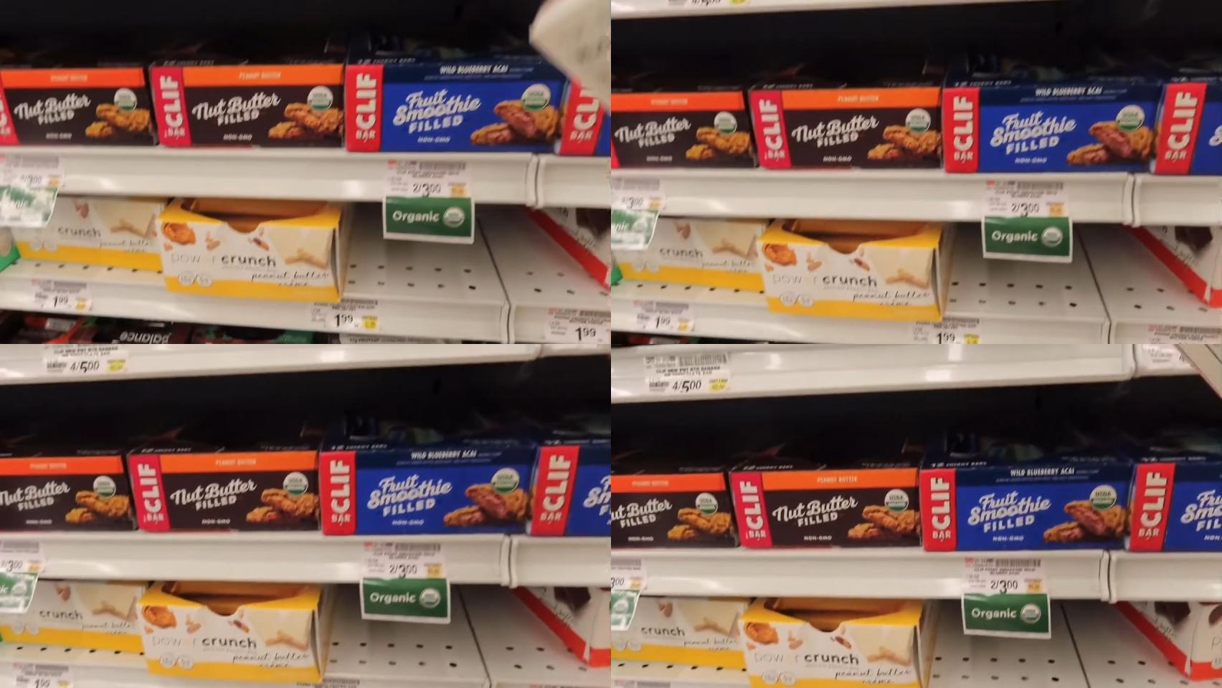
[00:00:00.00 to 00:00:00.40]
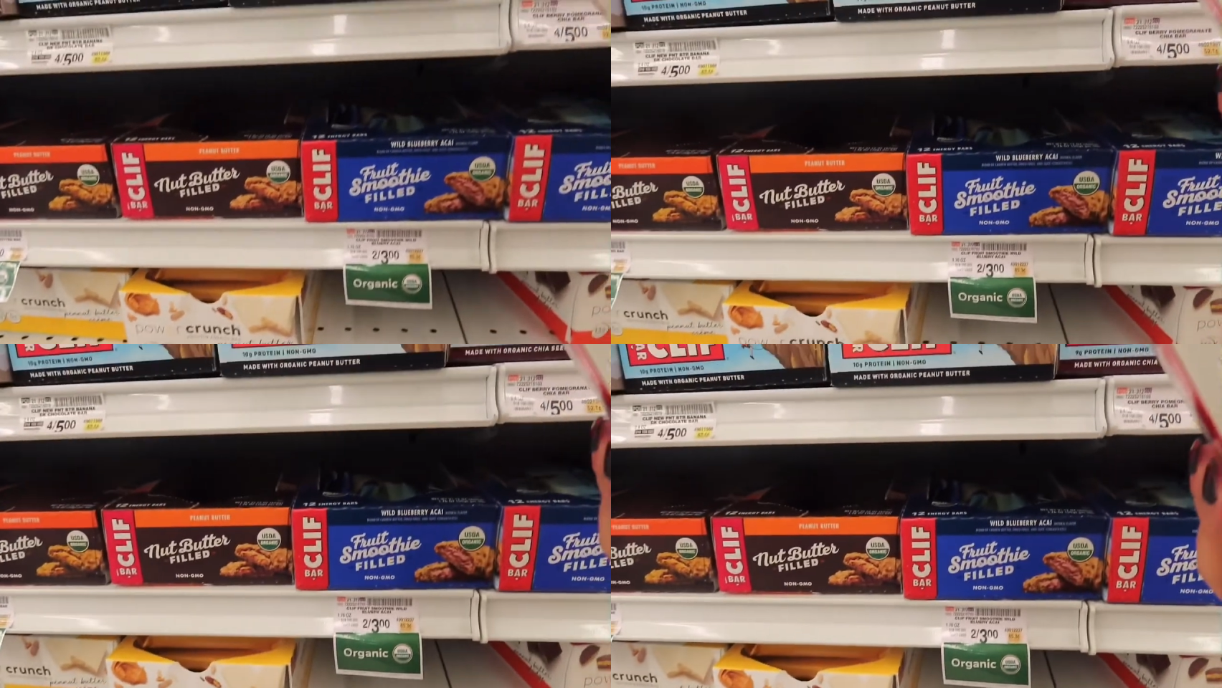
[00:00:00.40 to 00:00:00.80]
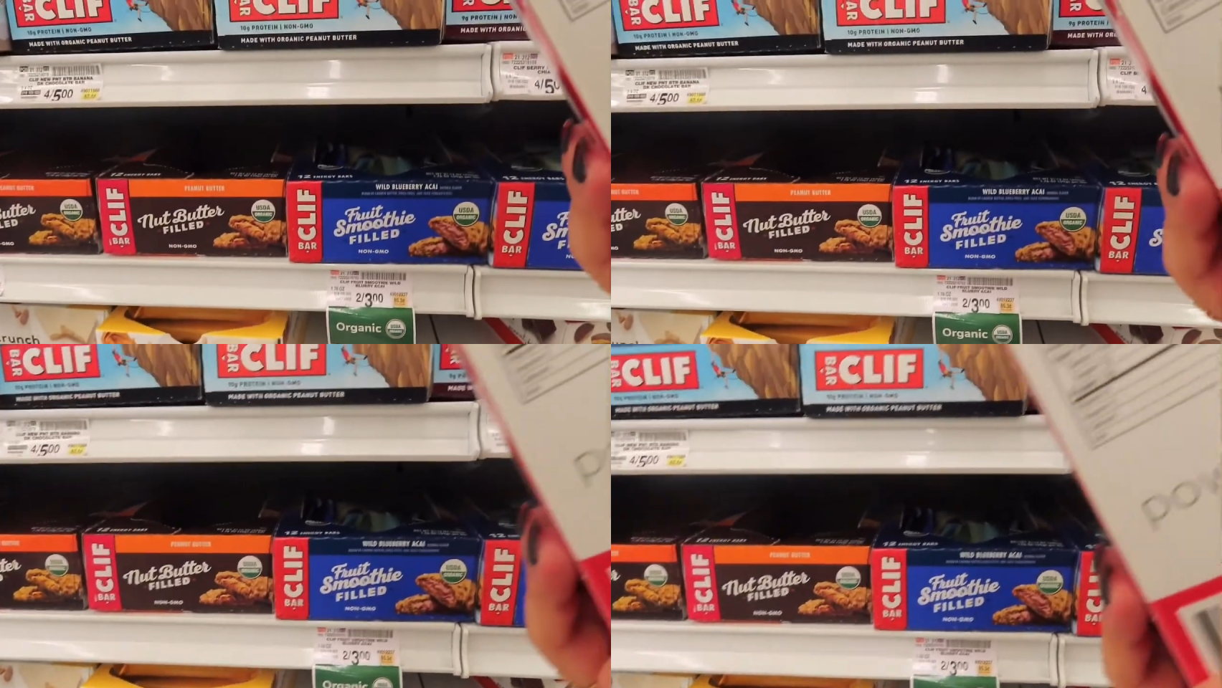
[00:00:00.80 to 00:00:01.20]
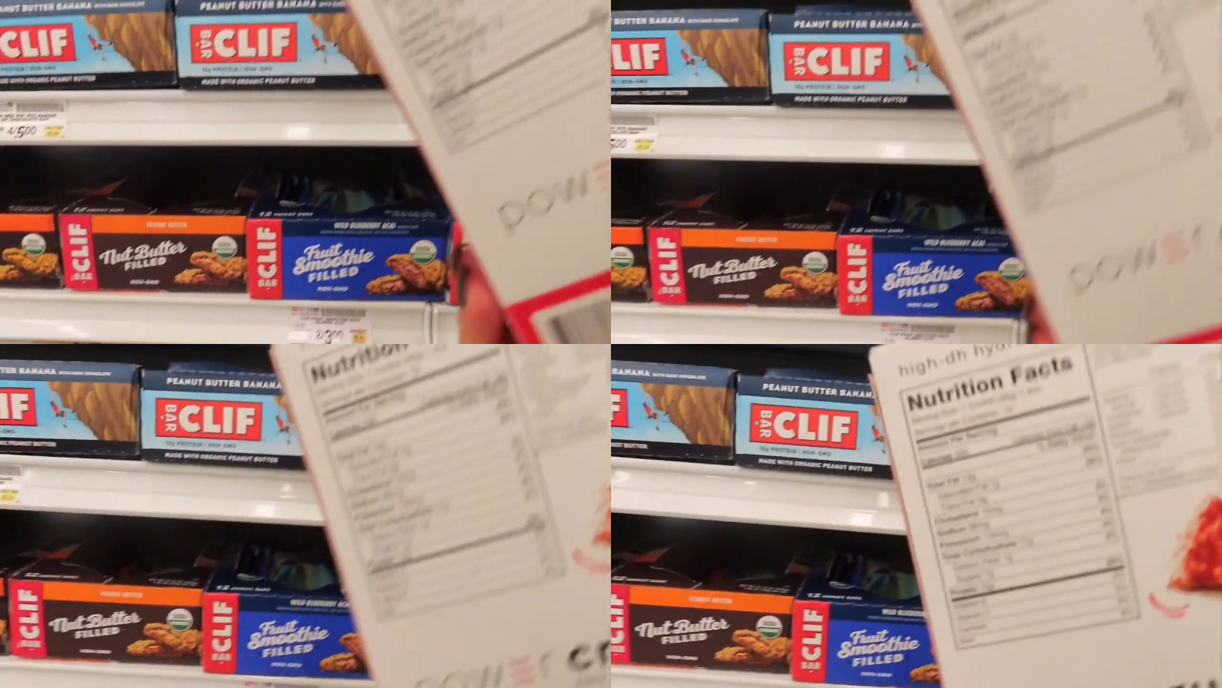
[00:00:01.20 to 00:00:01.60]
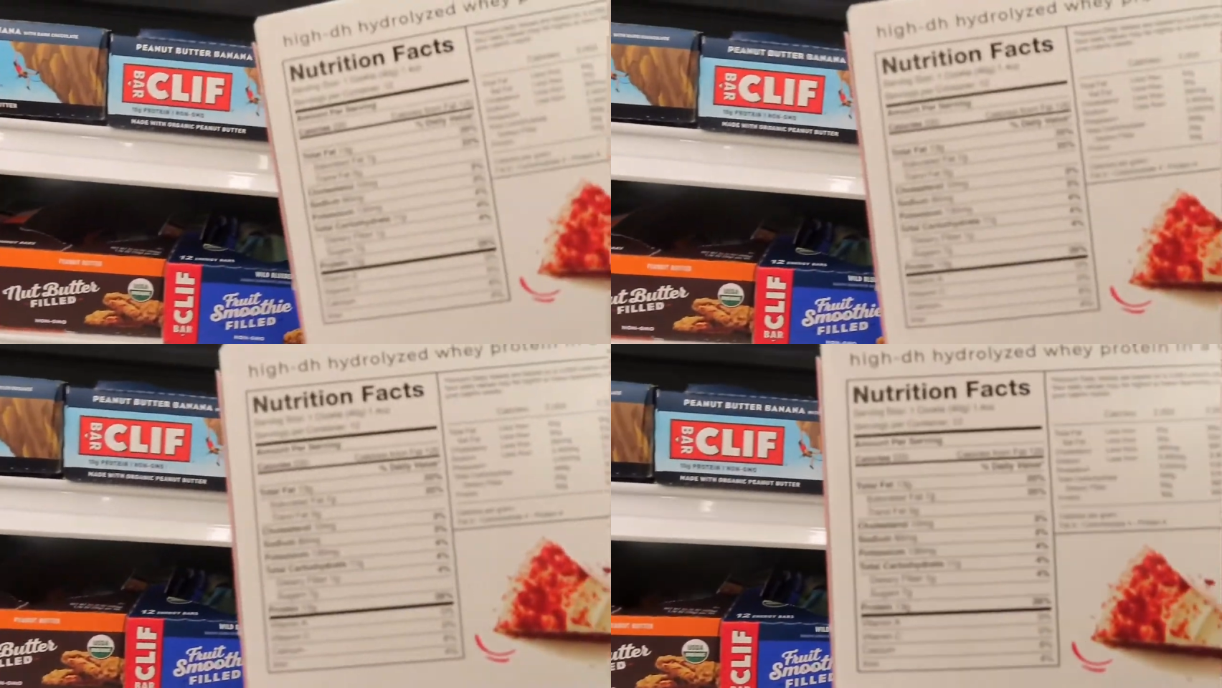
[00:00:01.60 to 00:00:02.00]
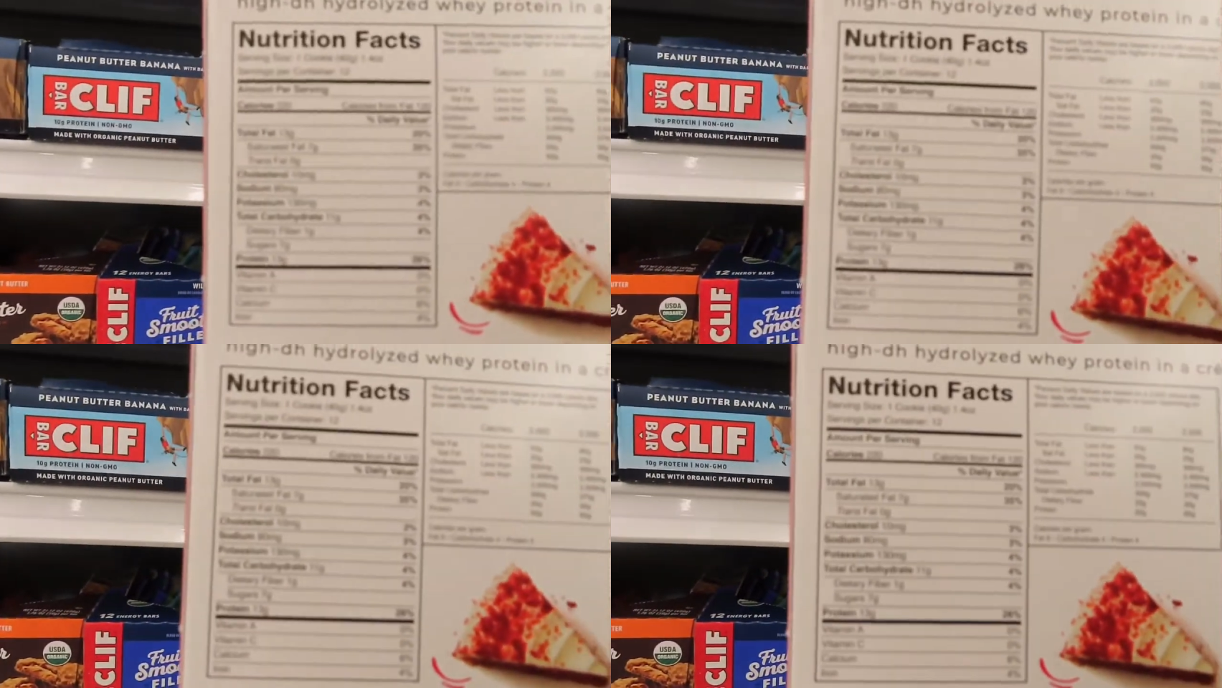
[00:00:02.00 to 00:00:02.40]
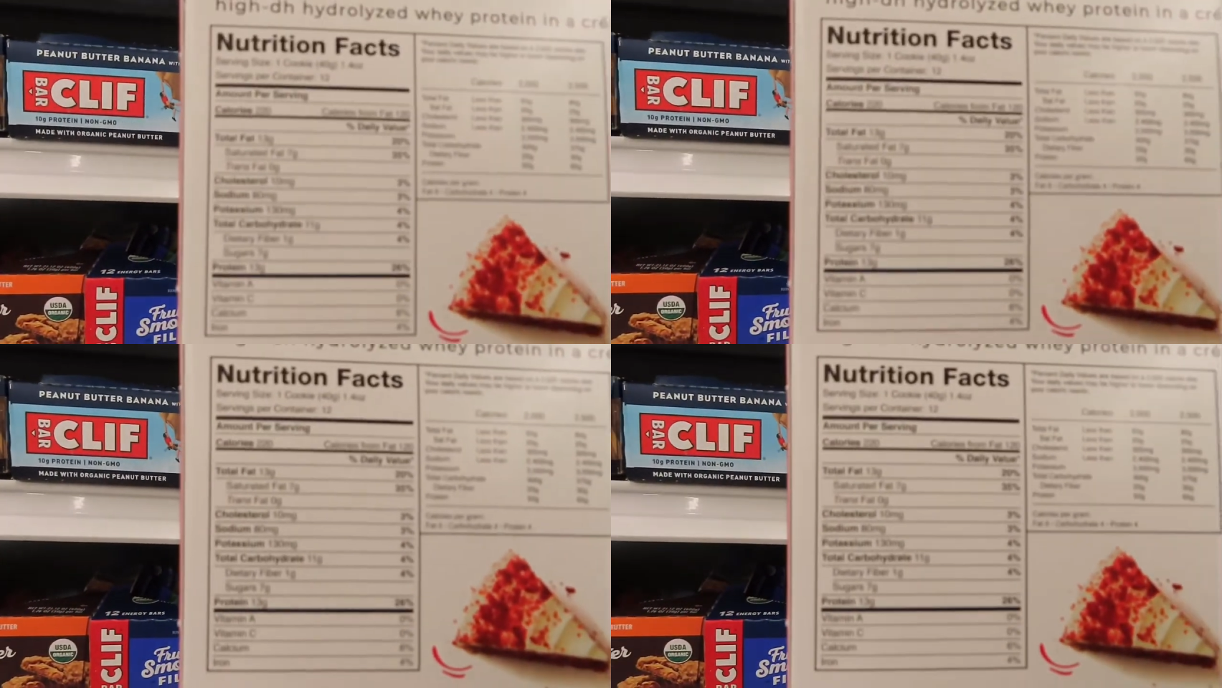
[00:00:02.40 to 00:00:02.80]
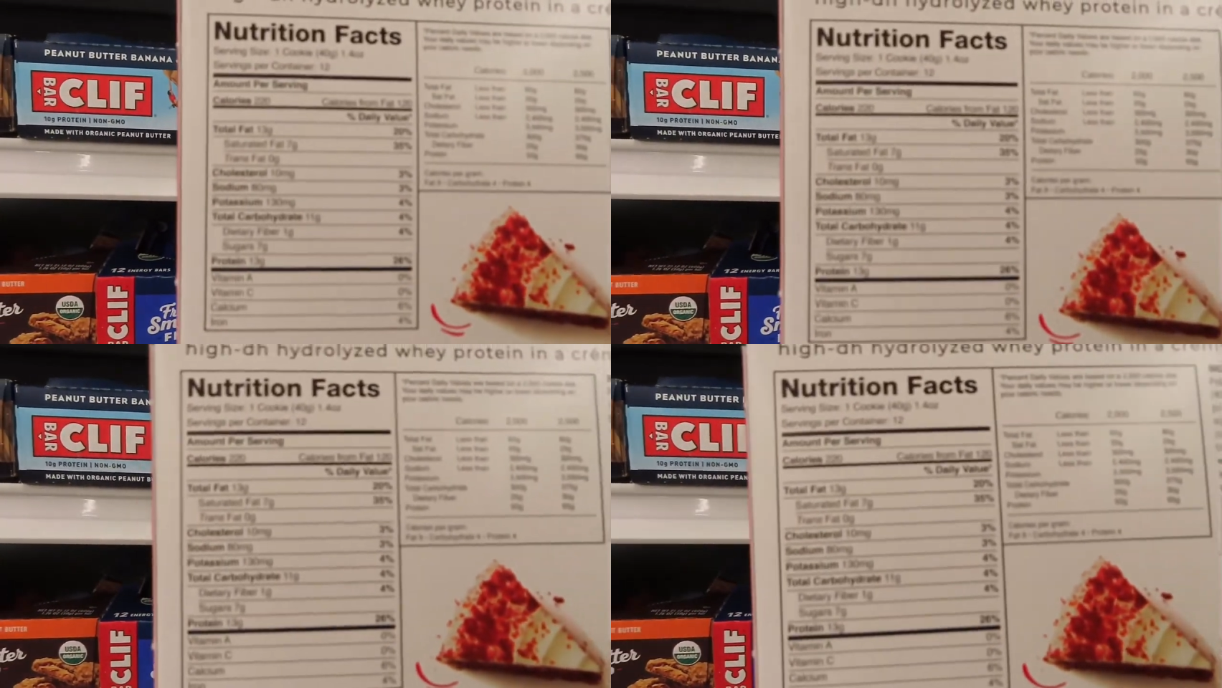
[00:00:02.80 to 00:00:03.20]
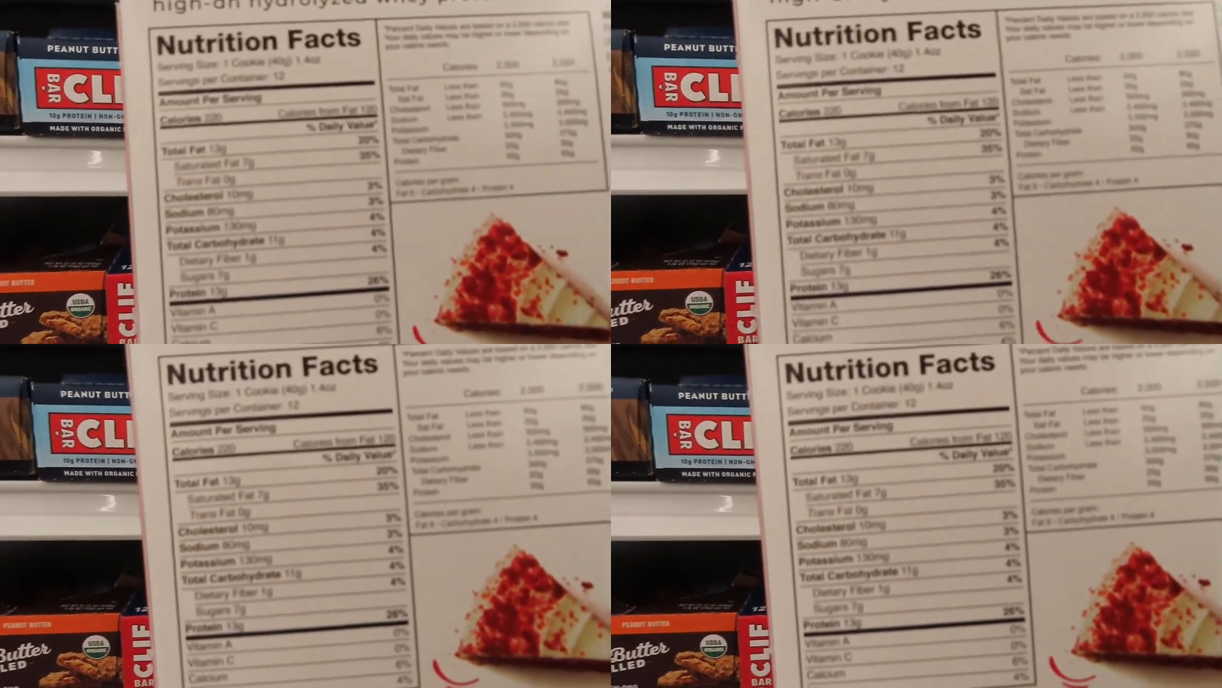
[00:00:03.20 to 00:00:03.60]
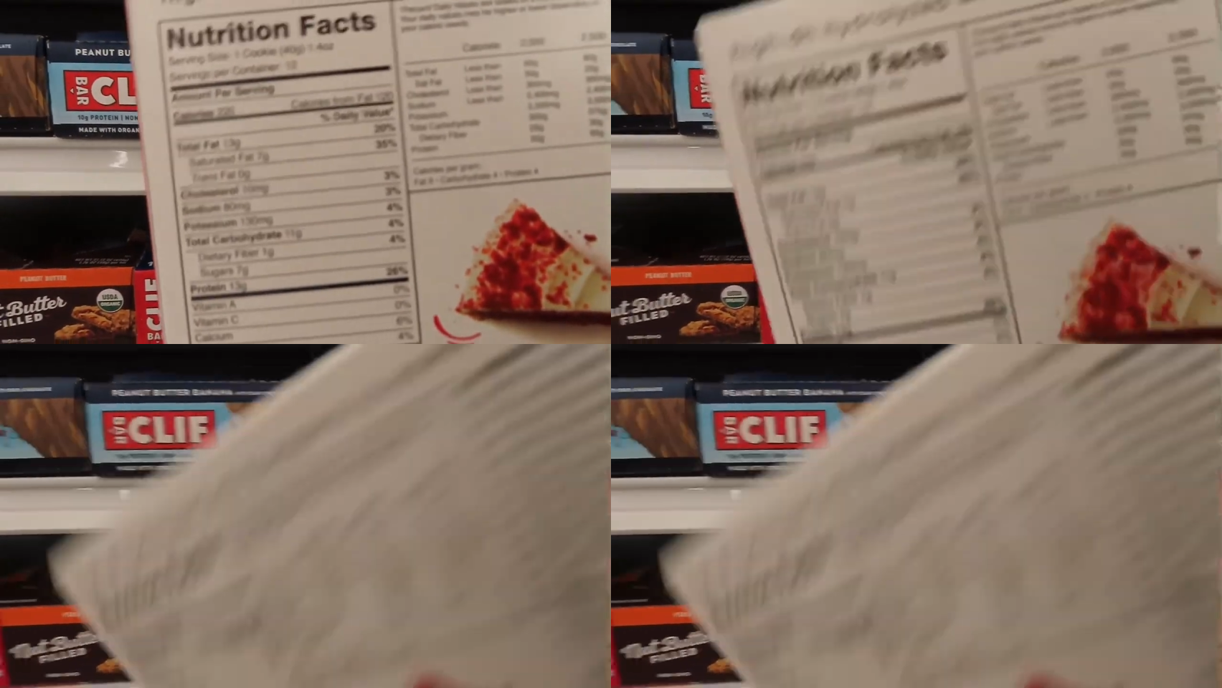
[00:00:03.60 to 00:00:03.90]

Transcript: No face is visible, so there are no lips to read.